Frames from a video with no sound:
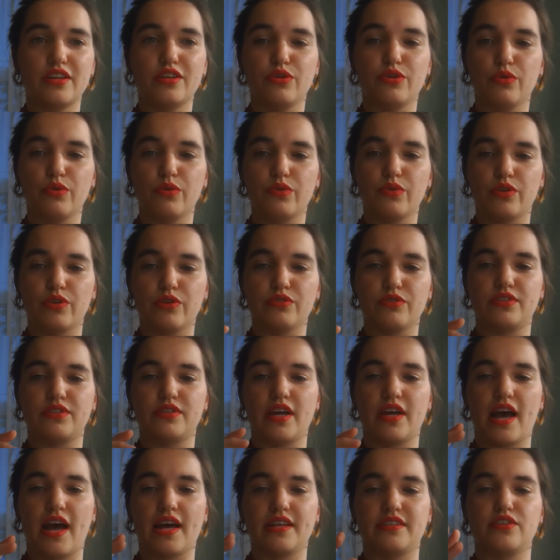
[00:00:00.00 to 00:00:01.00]
it
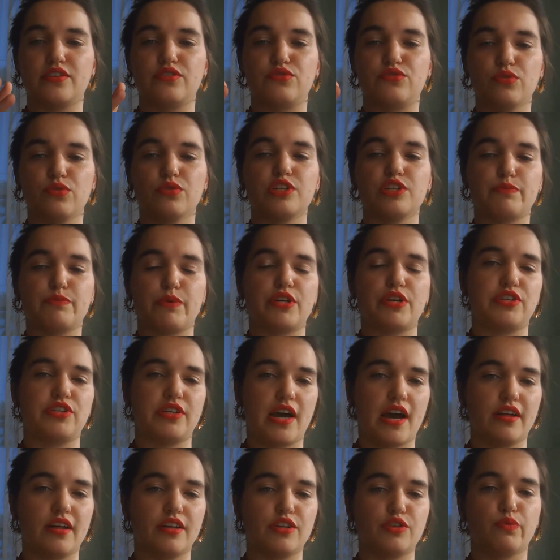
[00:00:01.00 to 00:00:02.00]
has this dolus
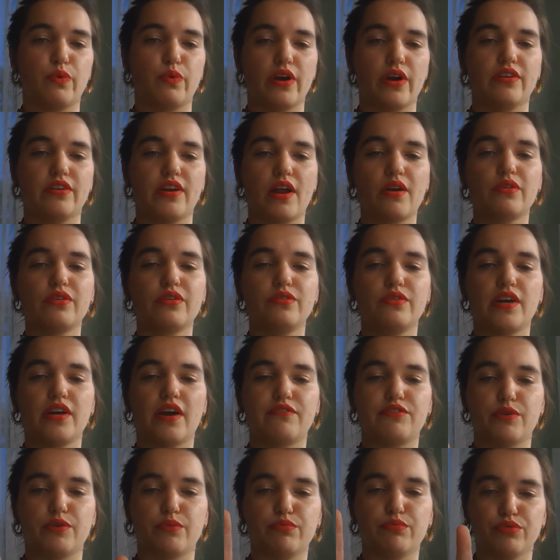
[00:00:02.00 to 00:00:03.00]
specialis where not only do you
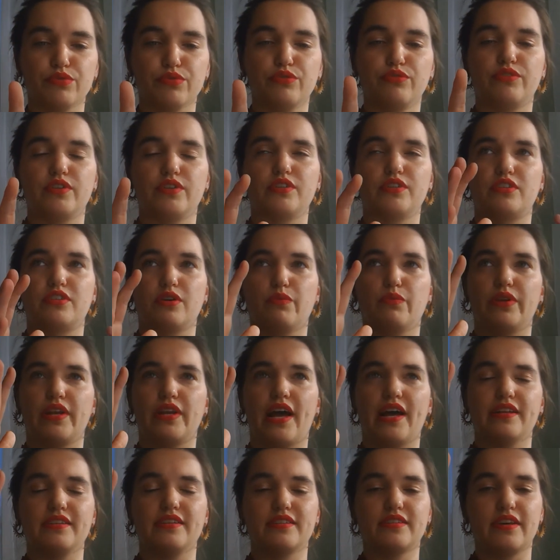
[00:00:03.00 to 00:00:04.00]
have to prove that someone
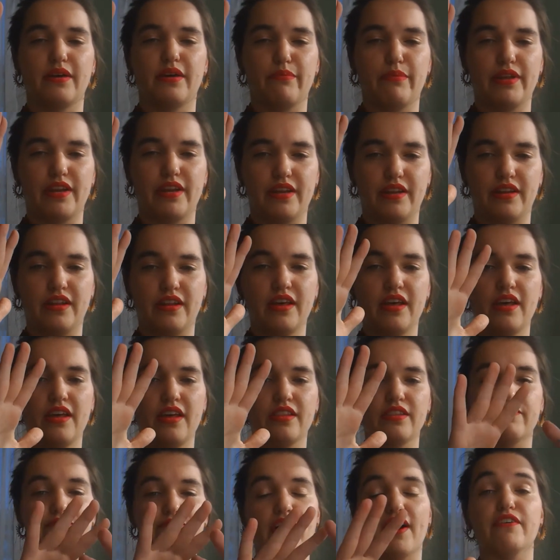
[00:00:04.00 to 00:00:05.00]
has committed
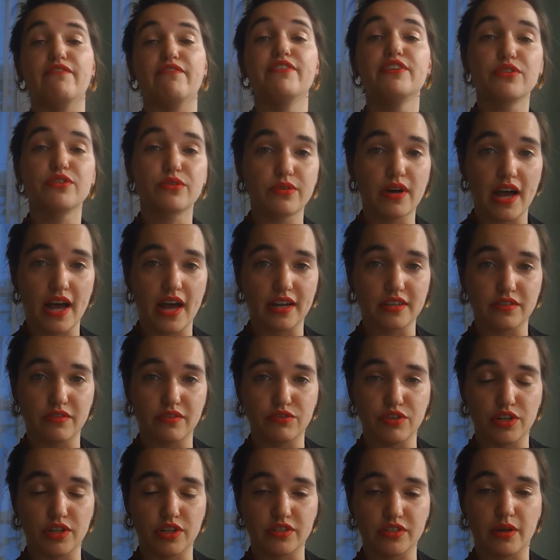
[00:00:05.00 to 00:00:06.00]
the 5 physical acts
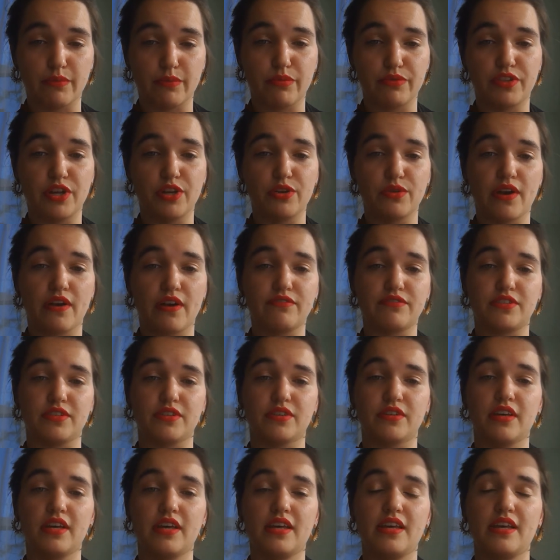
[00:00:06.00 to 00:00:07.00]
of genocide, but then you have
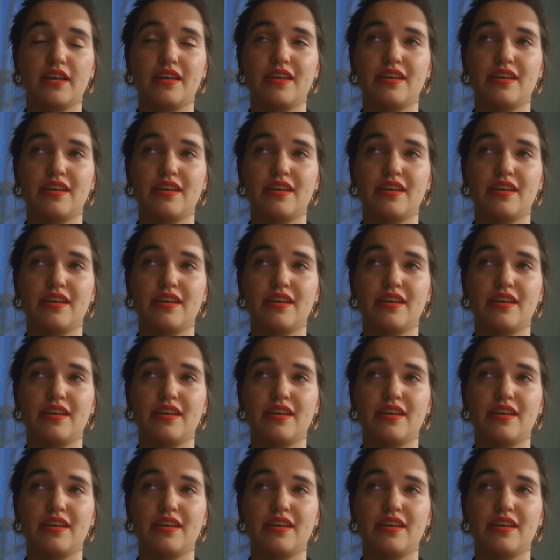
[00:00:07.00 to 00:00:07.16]
to